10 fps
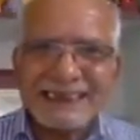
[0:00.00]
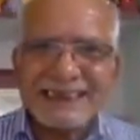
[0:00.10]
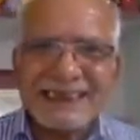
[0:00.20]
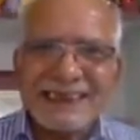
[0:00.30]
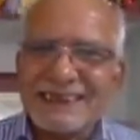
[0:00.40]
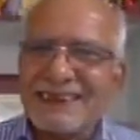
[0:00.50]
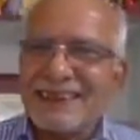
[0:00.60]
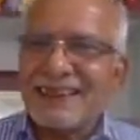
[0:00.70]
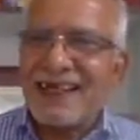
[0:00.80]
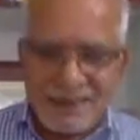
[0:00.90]
and there are three
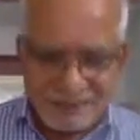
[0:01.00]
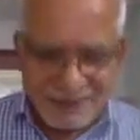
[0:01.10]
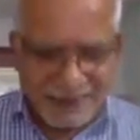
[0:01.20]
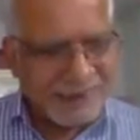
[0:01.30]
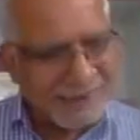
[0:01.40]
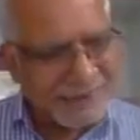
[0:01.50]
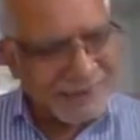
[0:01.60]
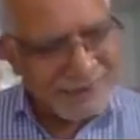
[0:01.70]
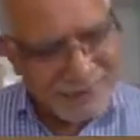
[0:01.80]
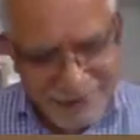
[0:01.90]
and a half
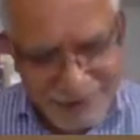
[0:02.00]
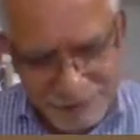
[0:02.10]
characters in this